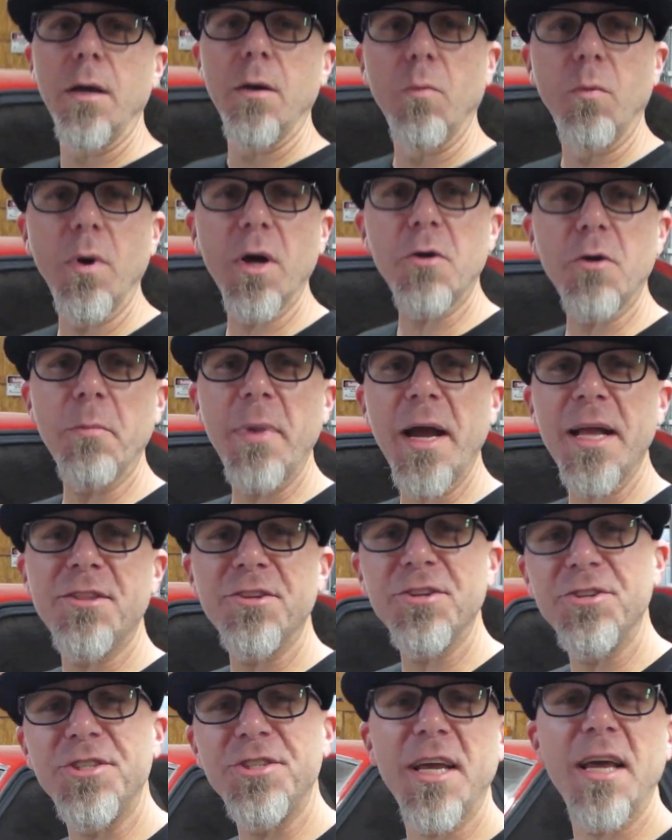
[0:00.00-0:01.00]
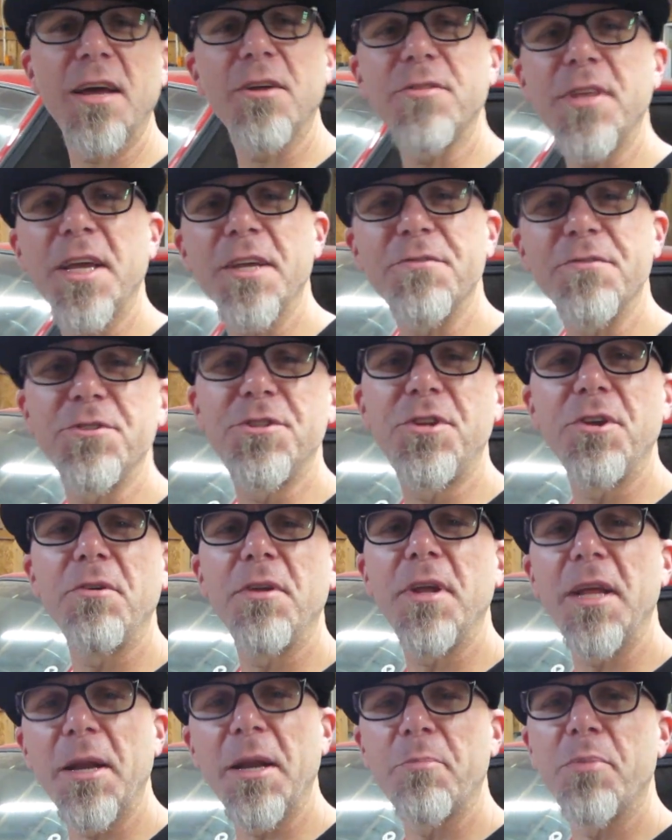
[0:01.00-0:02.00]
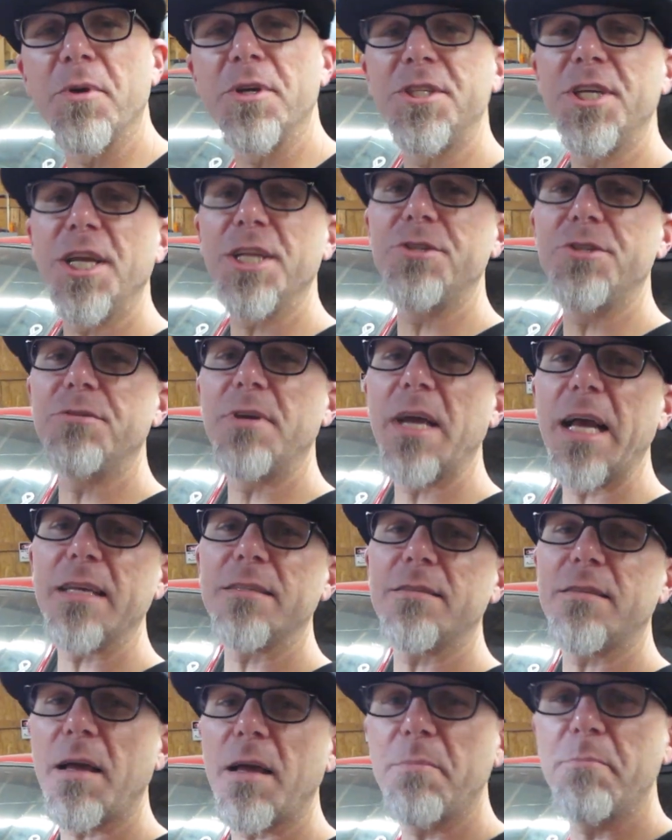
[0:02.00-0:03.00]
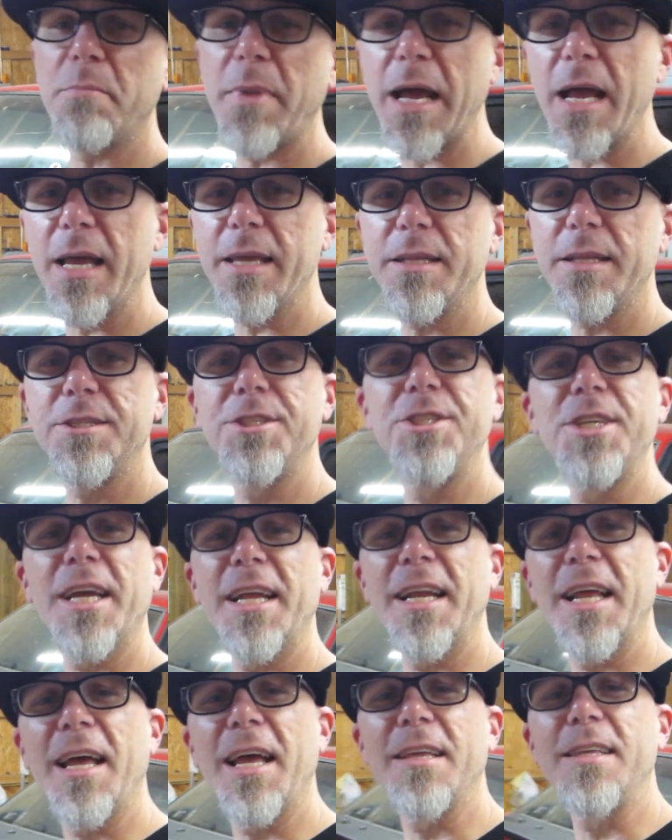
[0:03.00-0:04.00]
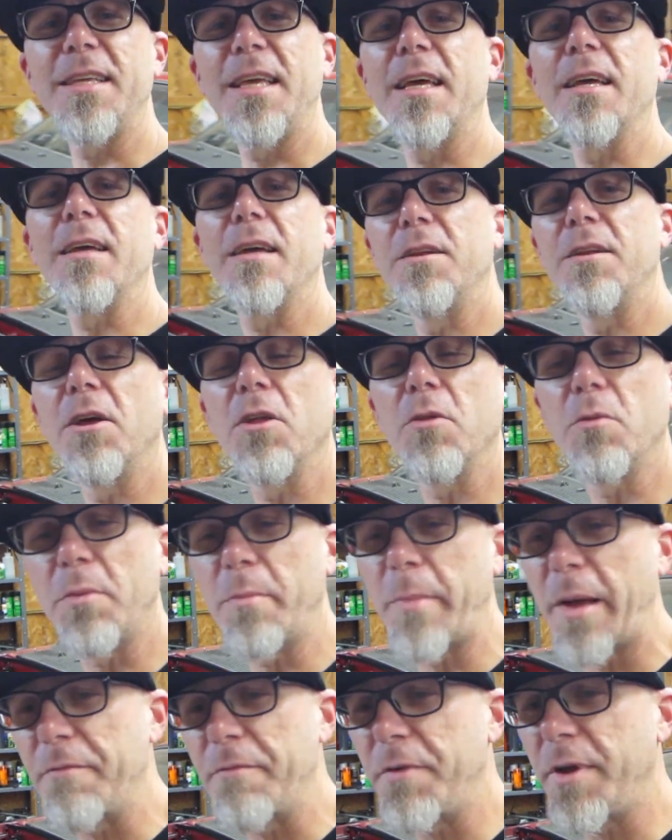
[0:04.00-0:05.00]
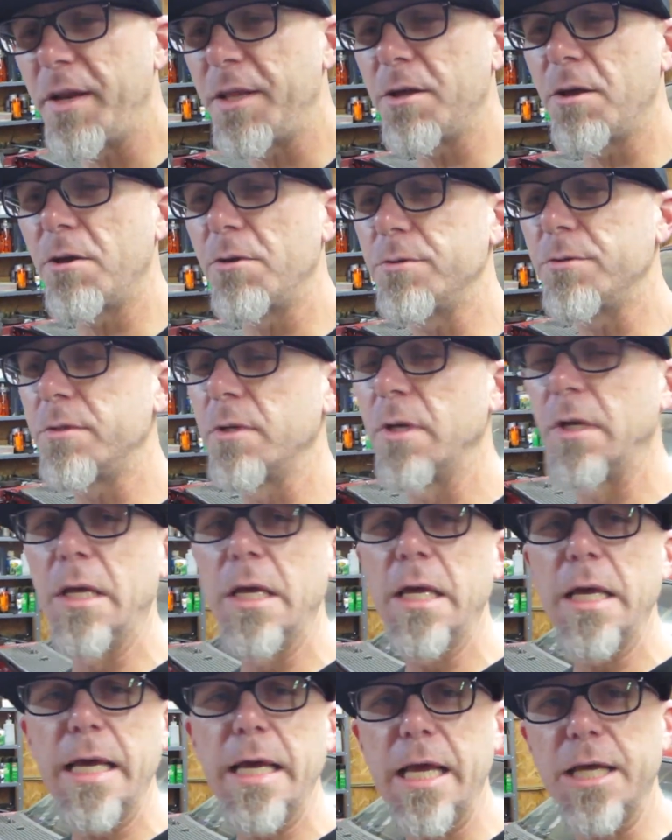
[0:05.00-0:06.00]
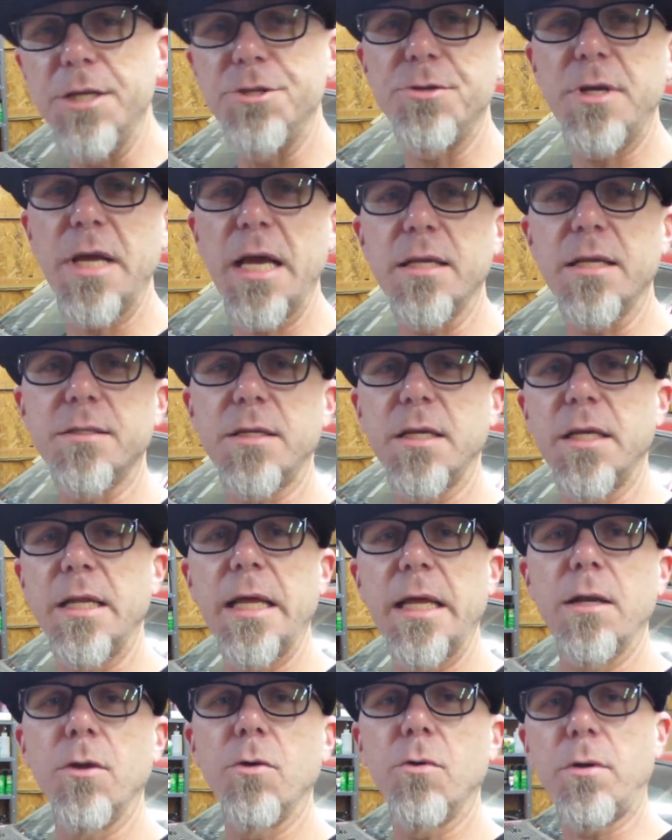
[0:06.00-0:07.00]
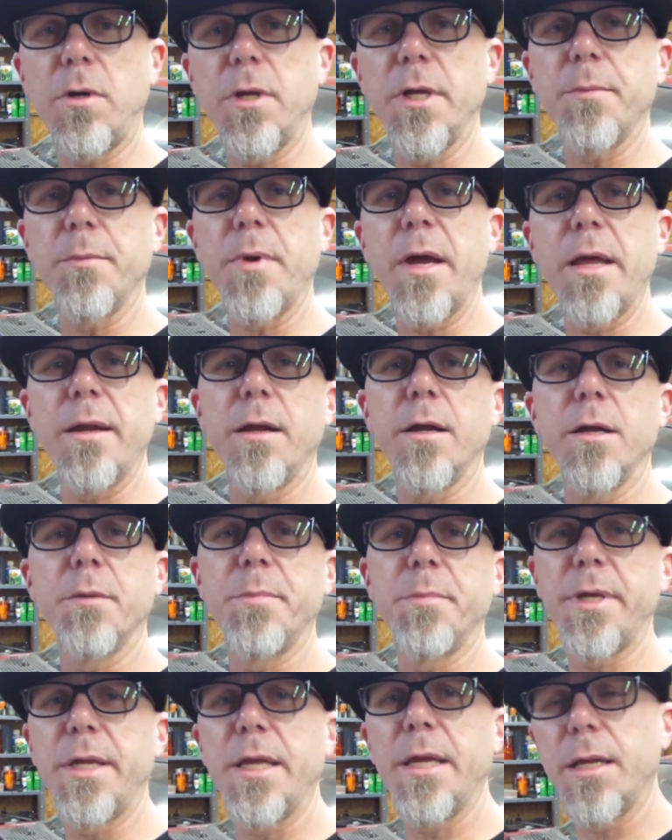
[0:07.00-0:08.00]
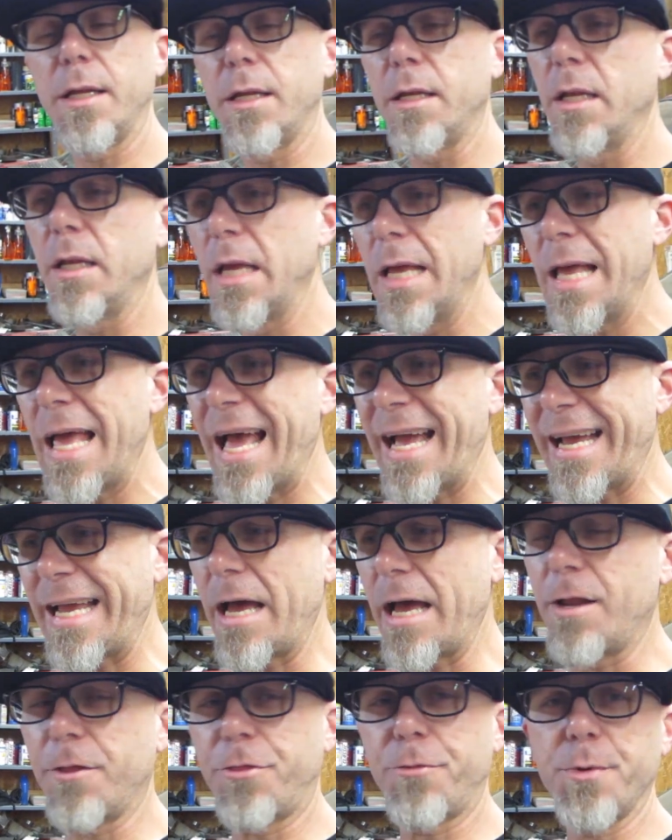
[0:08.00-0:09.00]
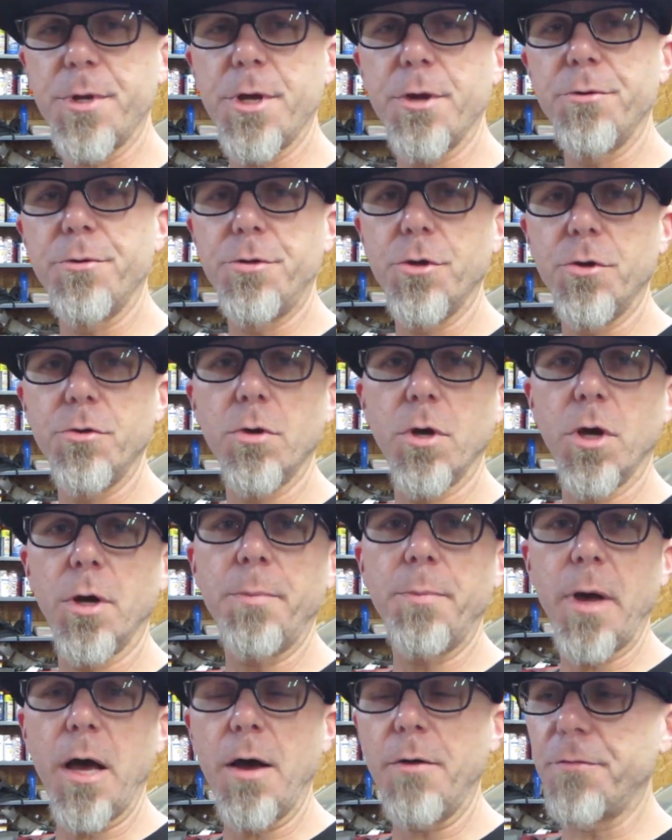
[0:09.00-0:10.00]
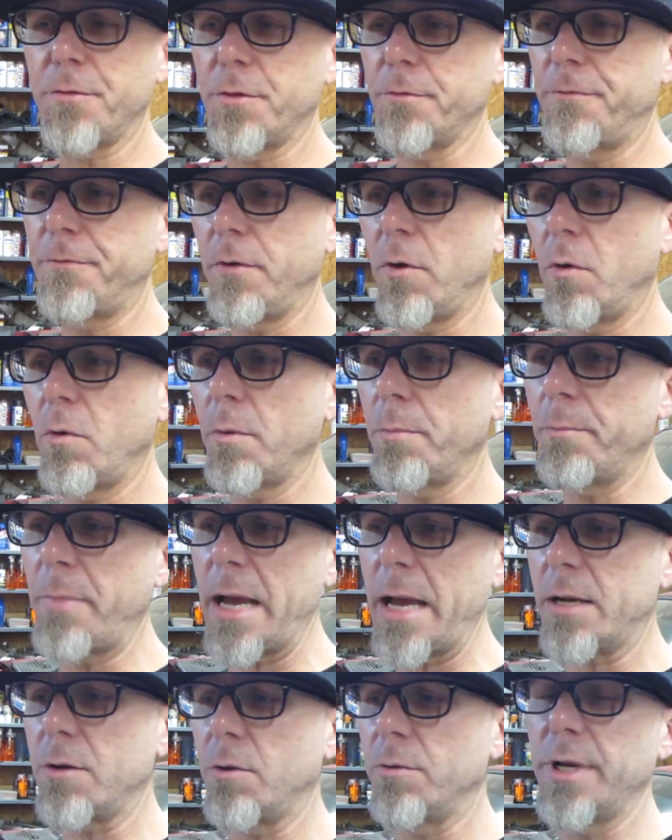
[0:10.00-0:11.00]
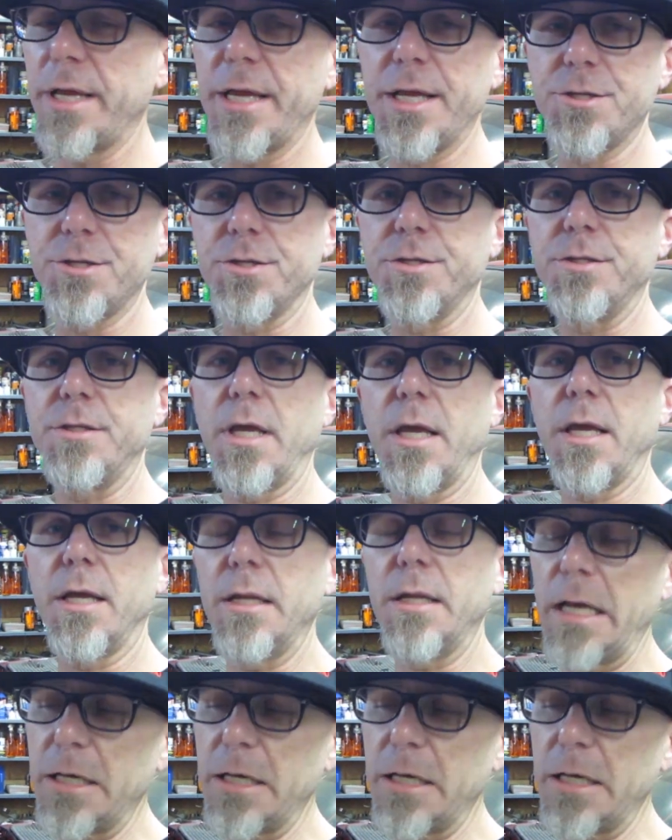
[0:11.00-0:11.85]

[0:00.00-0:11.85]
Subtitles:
Welcome back to the channel. Thanks for tuning in. I appreciate you guys stopping by, checking out yet another one of my videos. As you guys seen that little clip right there at the beginning, I got the 302 up off of the floor, back on the engine stand.